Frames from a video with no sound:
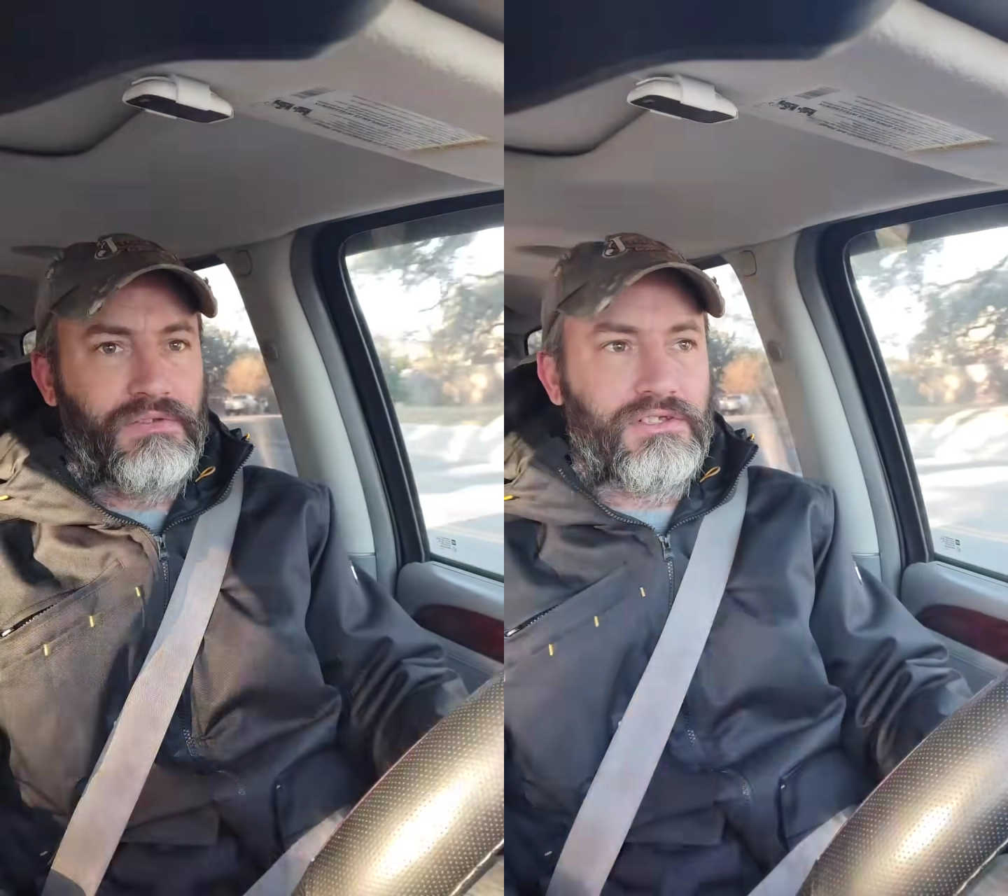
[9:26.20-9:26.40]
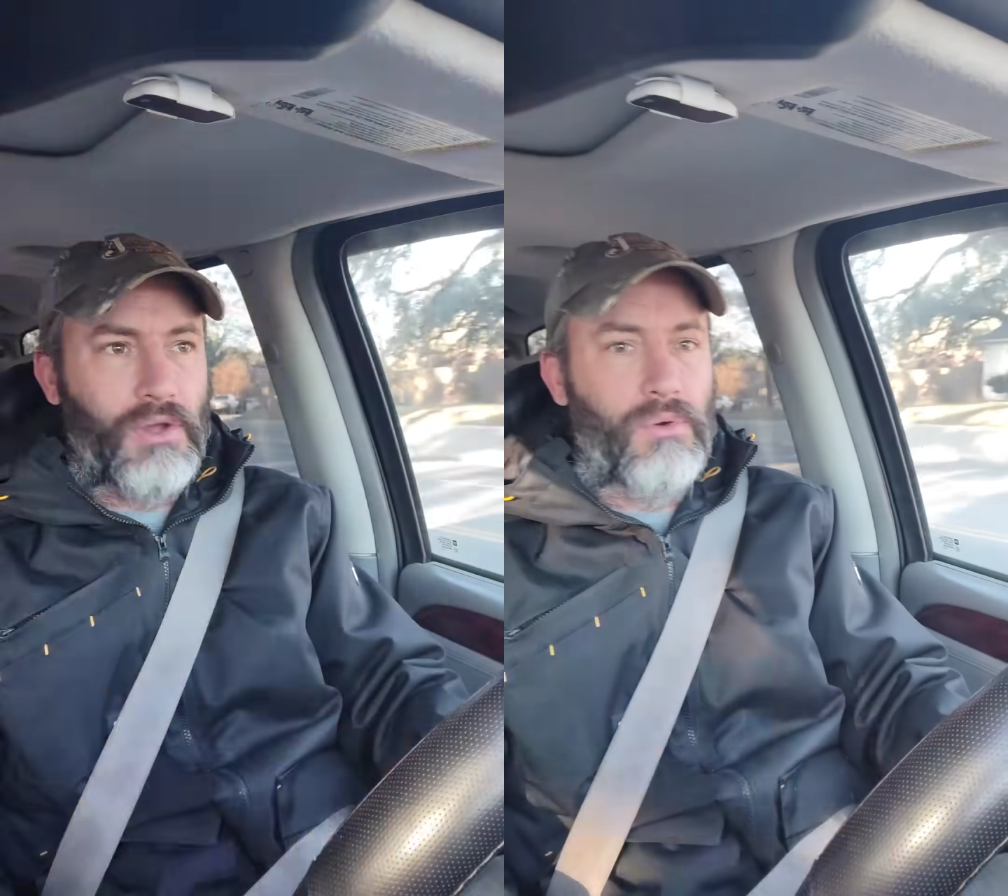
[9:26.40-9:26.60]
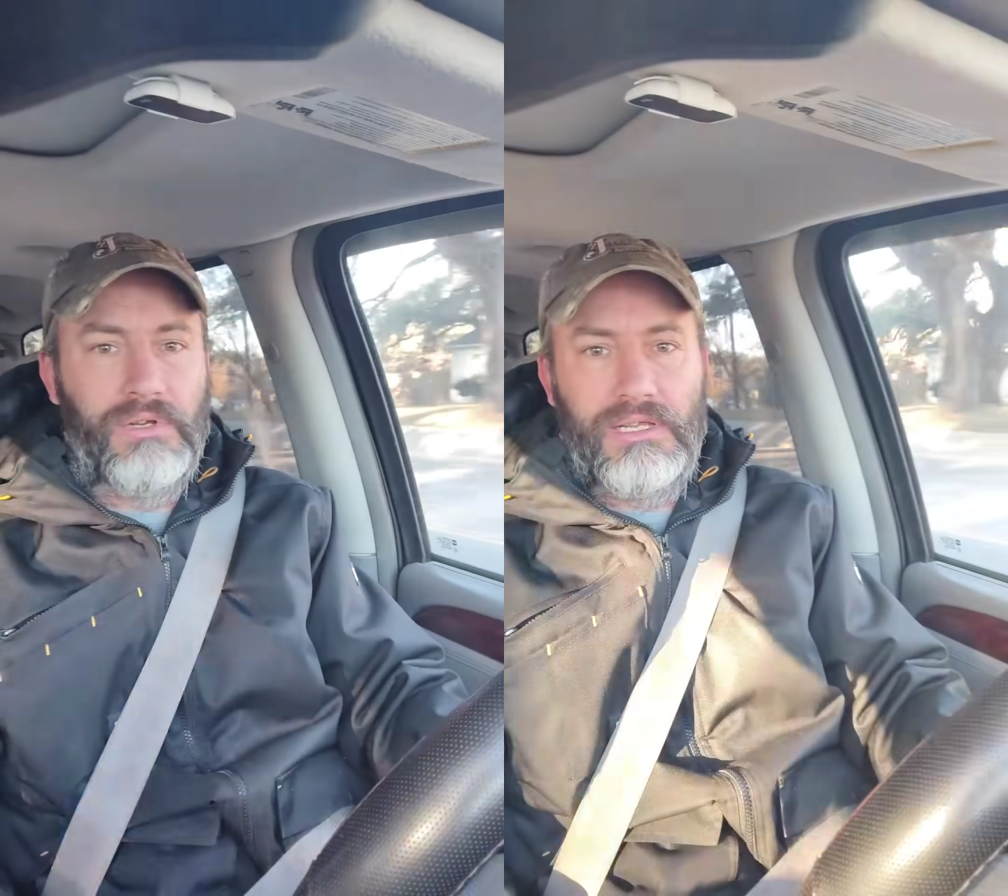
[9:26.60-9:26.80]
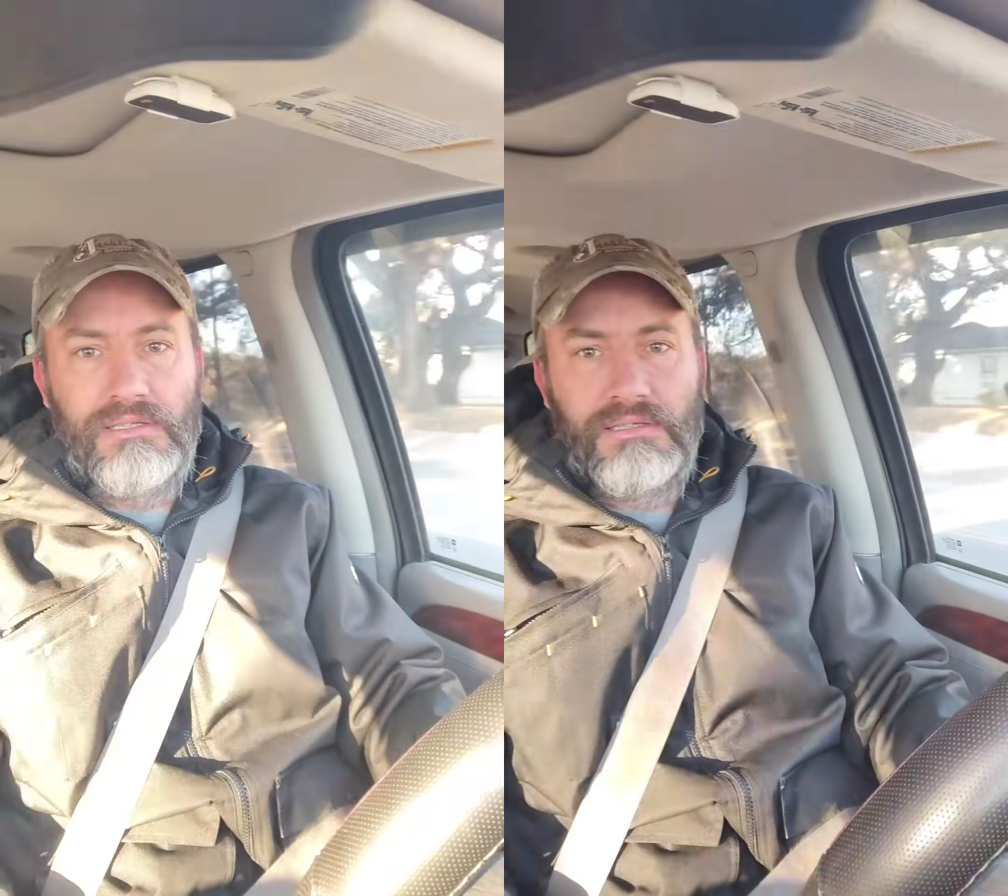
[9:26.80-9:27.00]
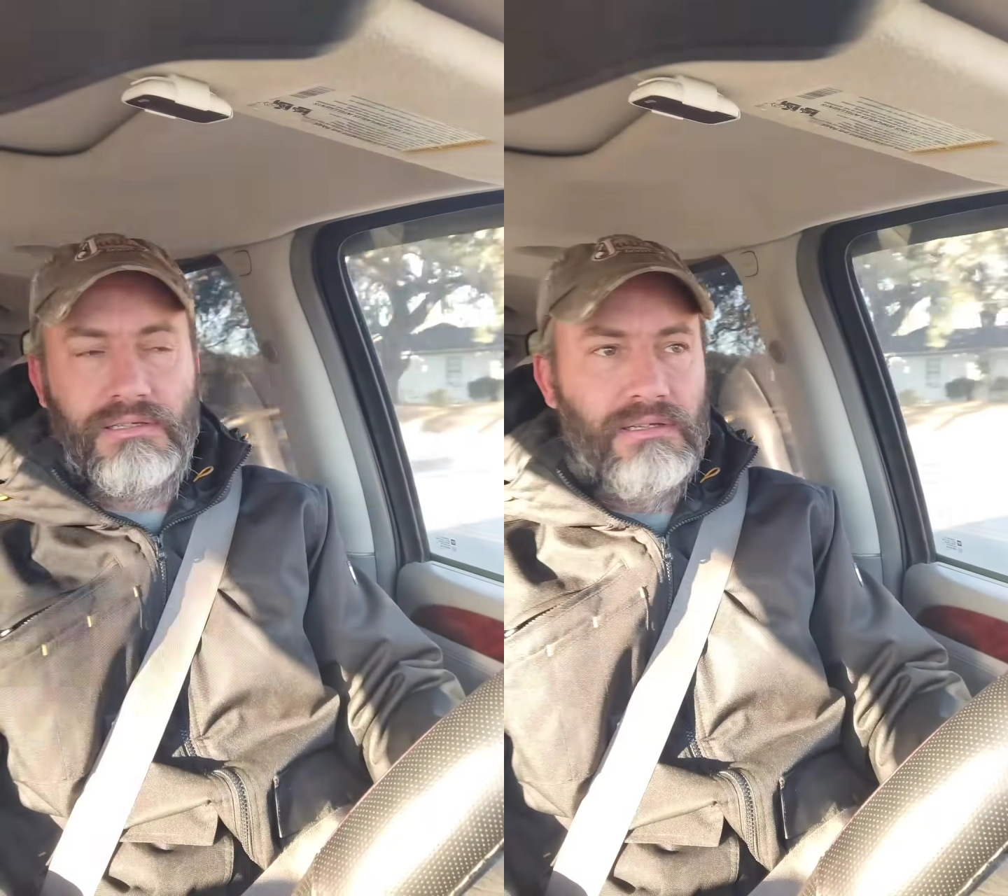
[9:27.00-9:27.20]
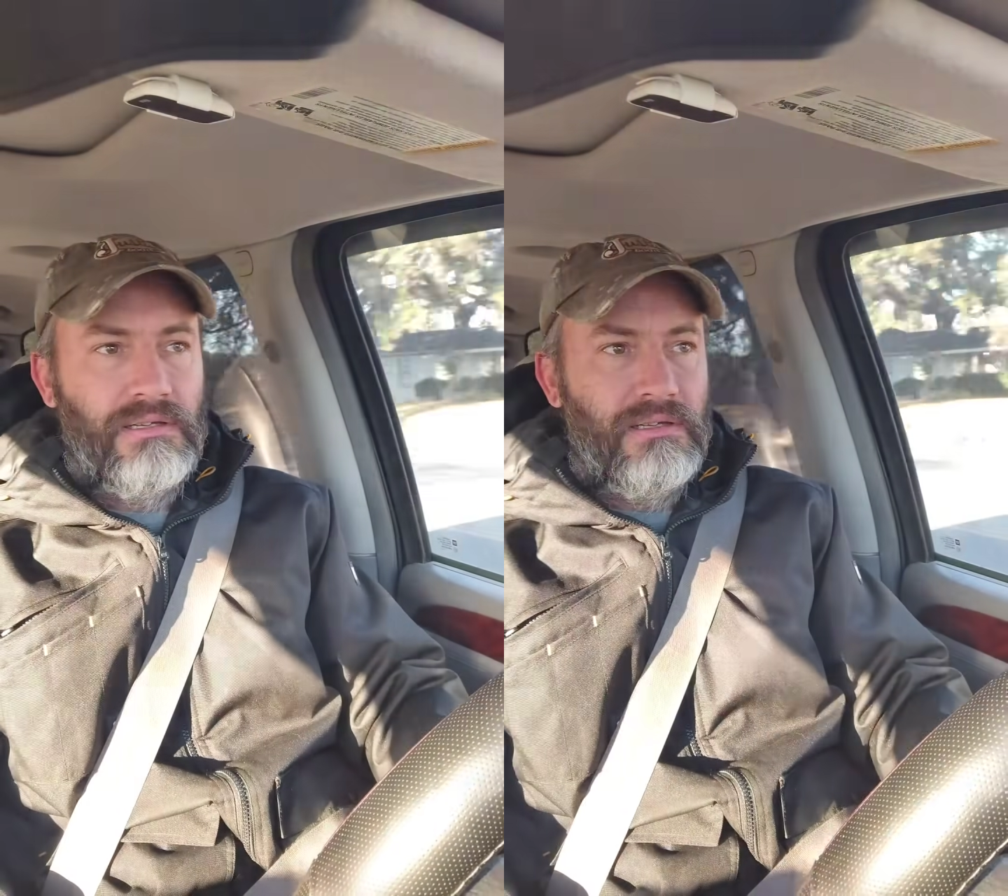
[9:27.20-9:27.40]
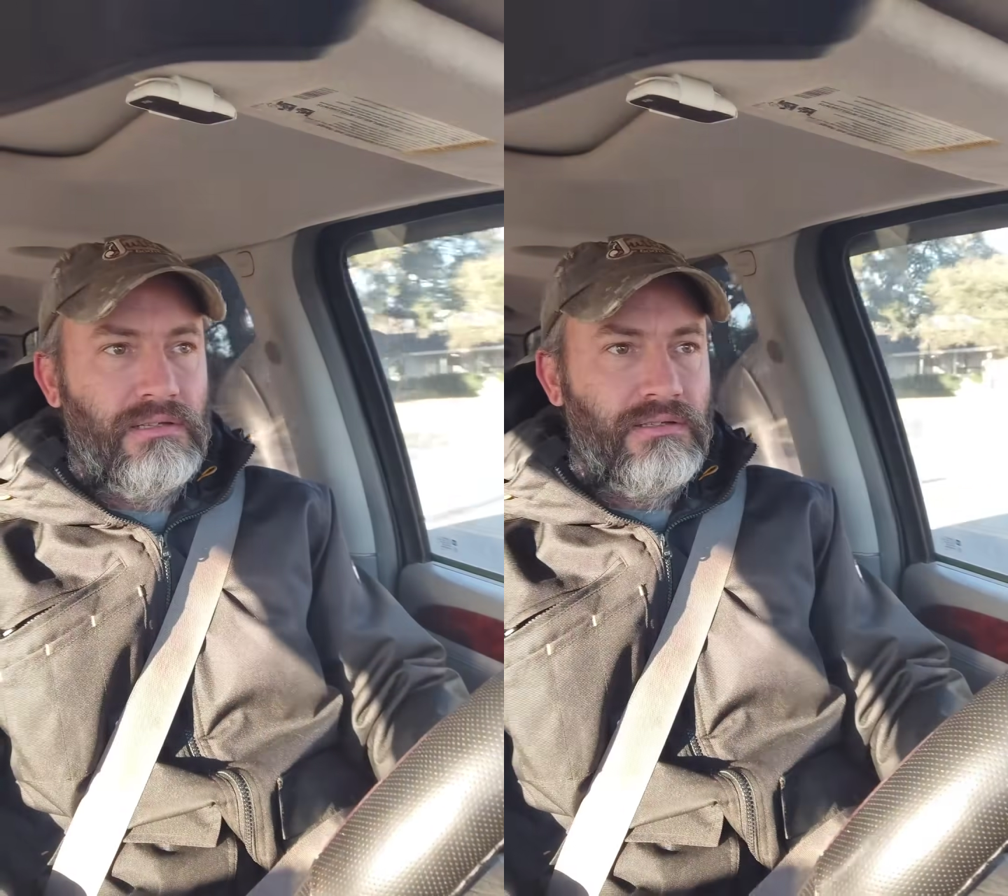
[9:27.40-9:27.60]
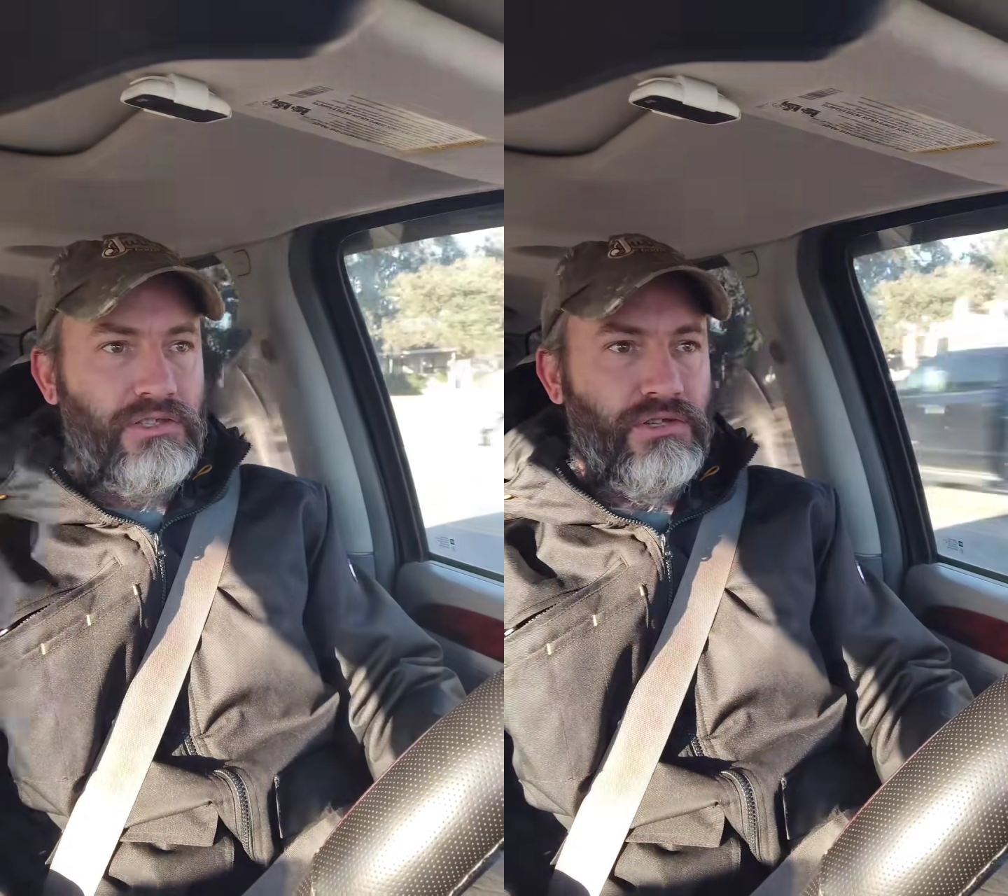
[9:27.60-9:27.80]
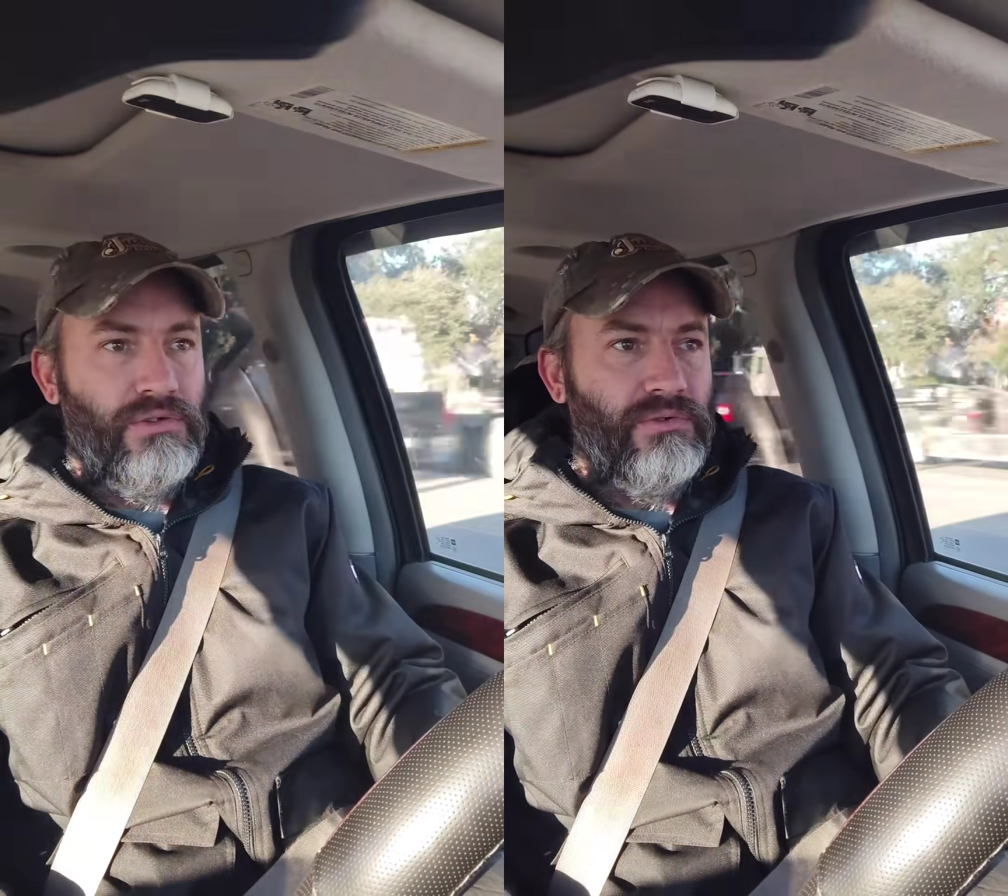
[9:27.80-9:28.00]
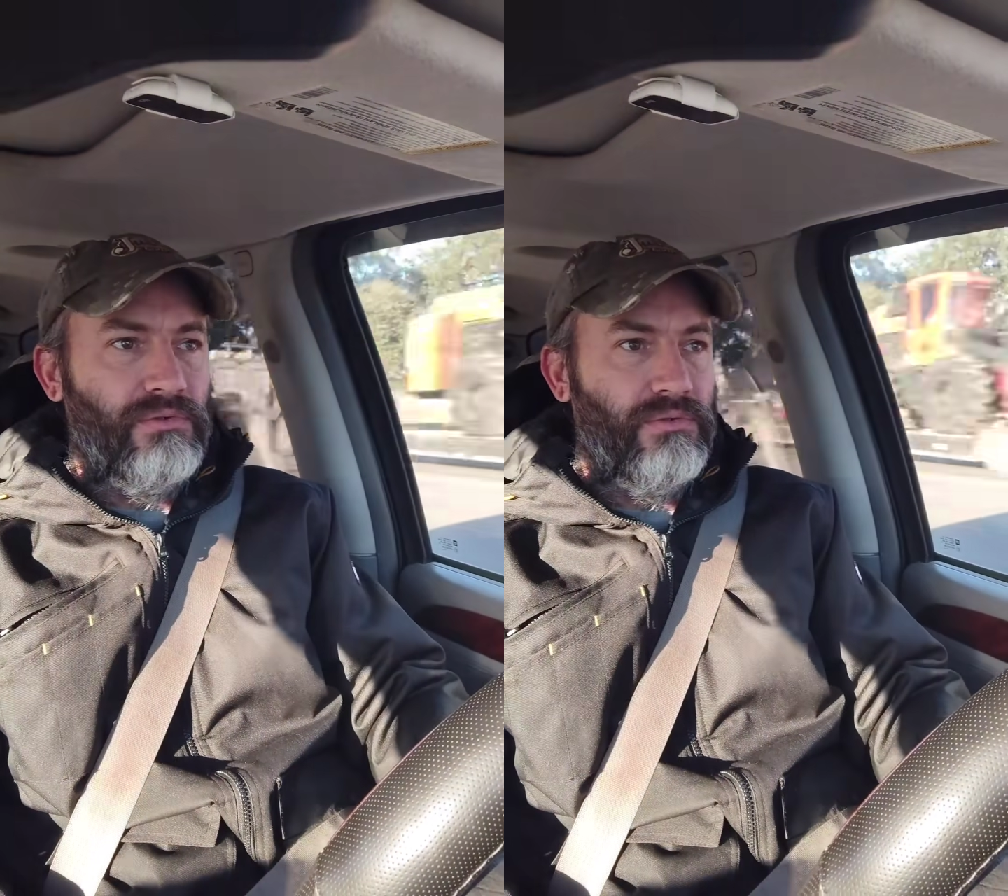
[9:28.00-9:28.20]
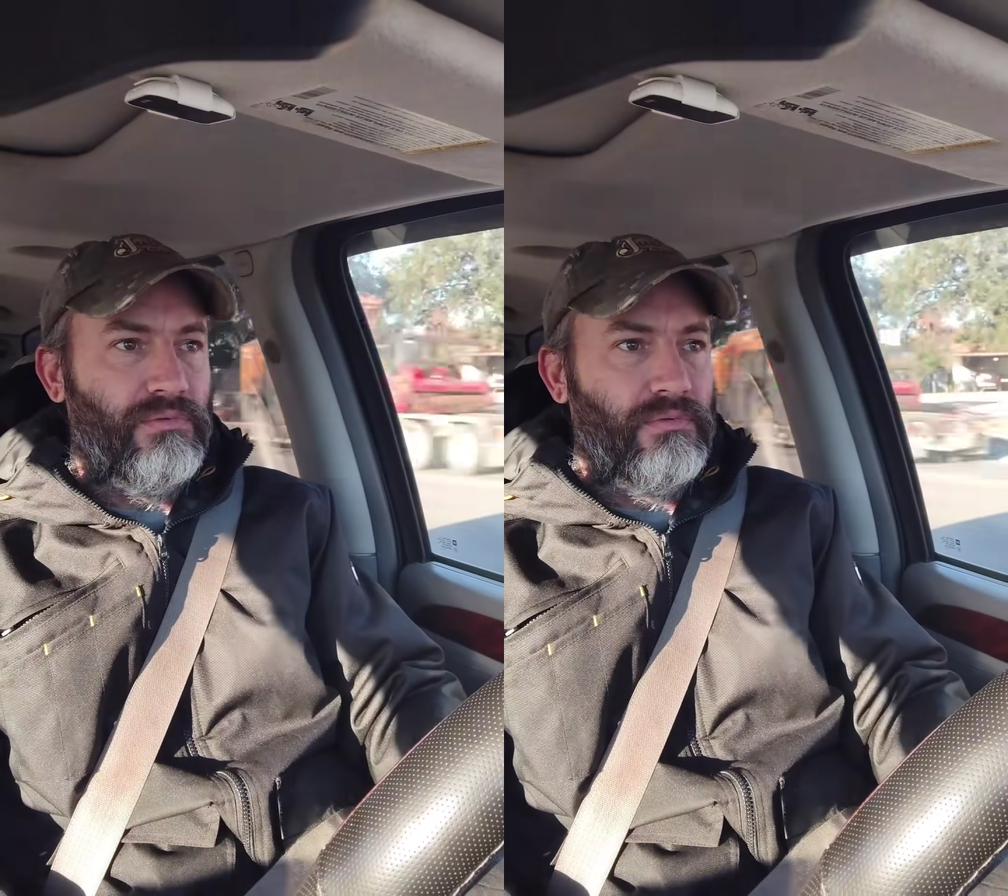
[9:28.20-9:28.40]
have sold it to